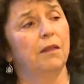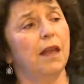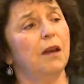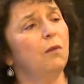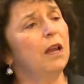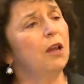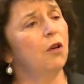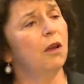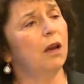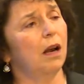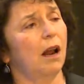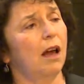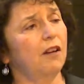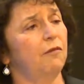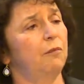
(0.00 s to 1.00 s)
Then we heard a
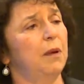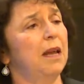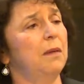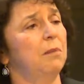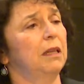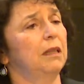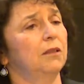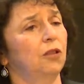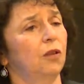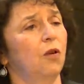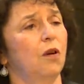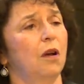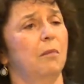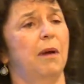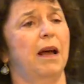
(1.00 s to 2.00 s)
lot of people
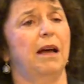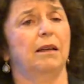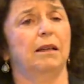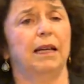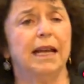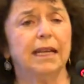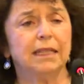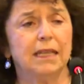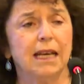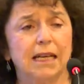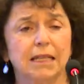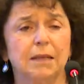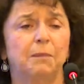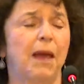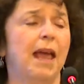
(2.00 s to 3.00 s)
talk about, let's
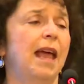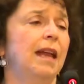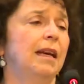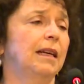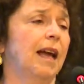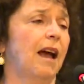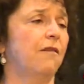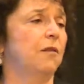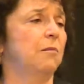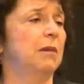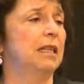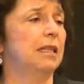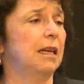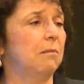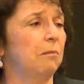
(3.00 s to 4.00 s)
expand
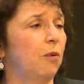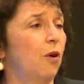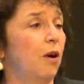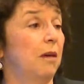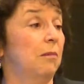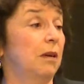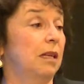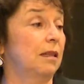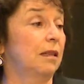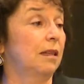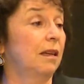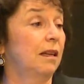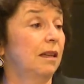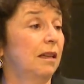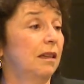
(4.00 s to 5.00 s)
government employment.
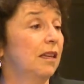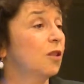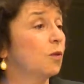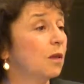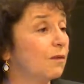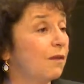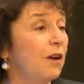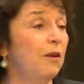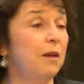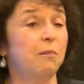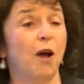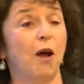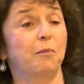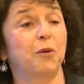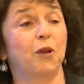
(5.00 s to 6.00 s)
This was very
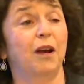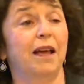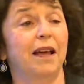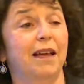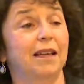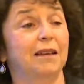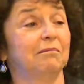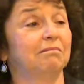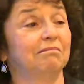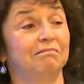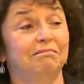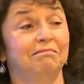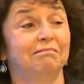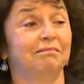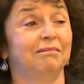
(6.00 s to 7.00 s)
popular in
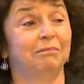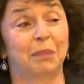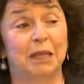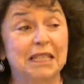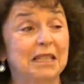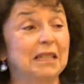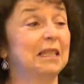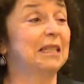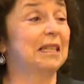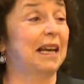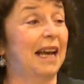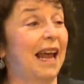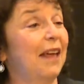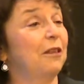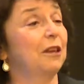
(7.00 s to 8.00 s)
business
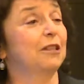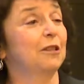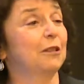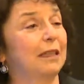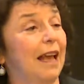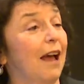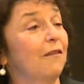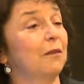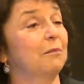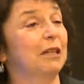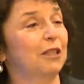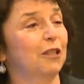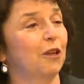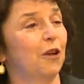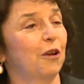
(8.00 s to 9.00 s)
and other
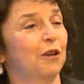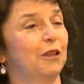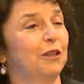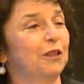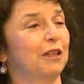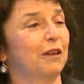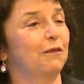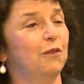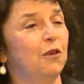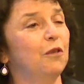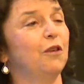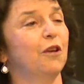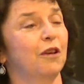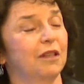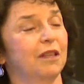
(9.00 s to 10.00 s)
government circles a few
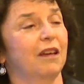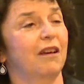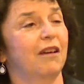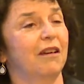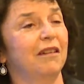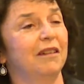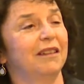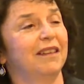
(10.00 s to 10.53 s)
years ago.